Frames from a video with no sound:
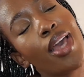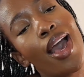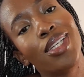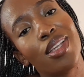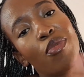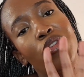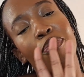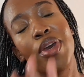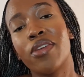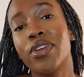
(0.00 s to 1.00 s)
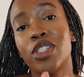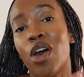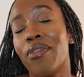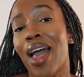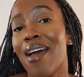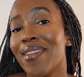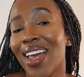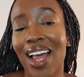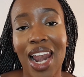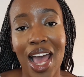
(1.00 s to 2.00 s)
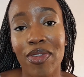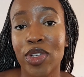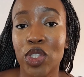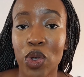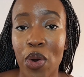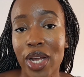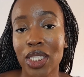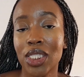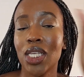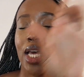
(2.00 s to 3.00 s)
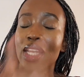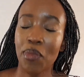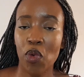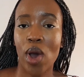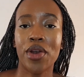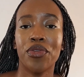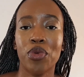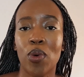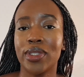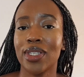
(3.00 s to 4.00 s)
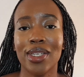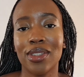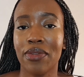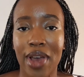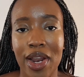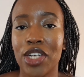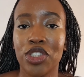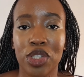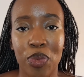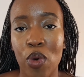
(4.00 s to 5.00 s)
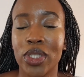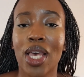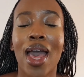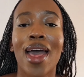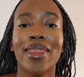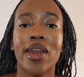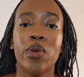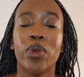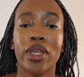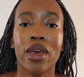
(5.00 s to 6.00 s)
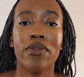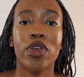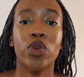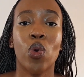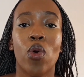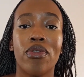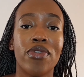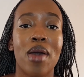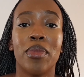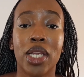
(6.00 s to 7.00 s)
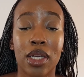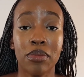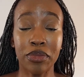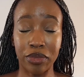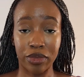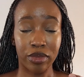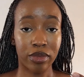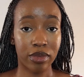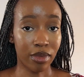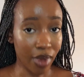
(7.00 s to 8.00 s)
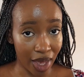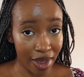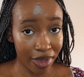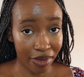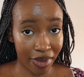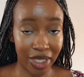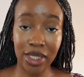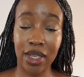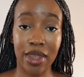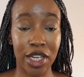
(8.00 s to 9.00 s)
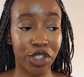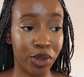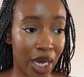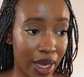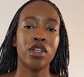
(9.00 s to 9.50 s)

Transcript: here are some of the benefits of having life insurance. Number one, of course, is the financial support that it will give your family in the event that you die.